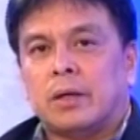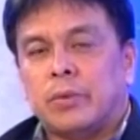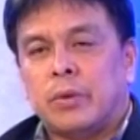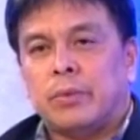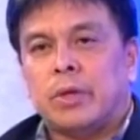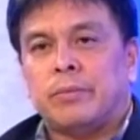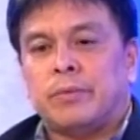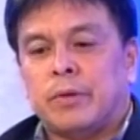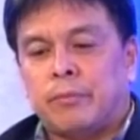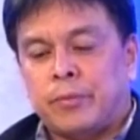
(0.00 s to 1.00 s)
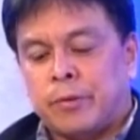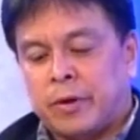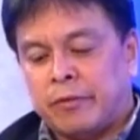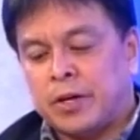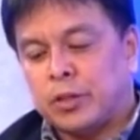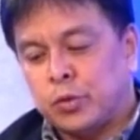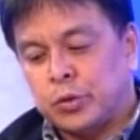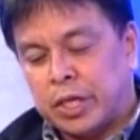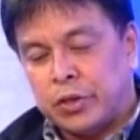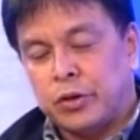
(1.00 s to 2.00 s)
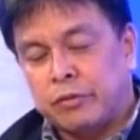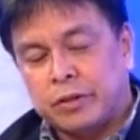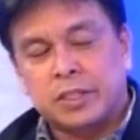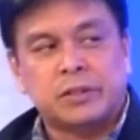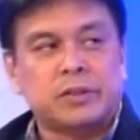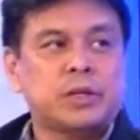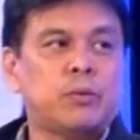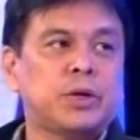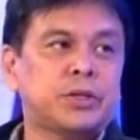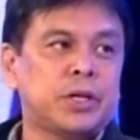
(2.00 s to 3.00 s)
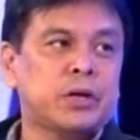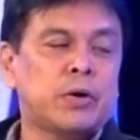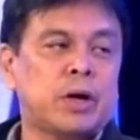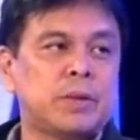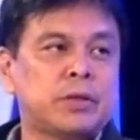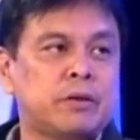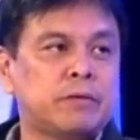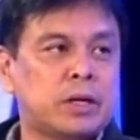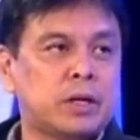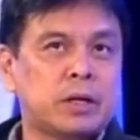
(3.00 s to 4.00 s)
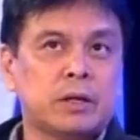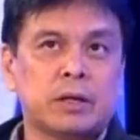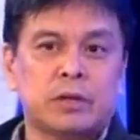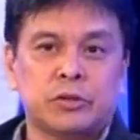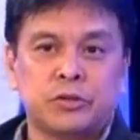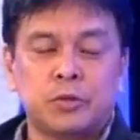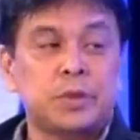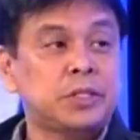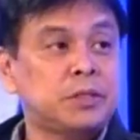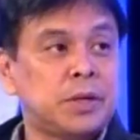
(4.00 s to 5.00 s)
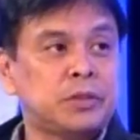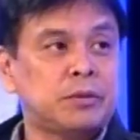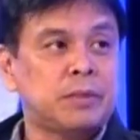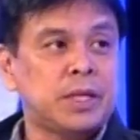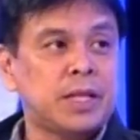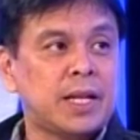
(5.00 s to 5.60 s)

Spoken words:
we prefer to secure first the water requirement of our consumers in Metro Manila.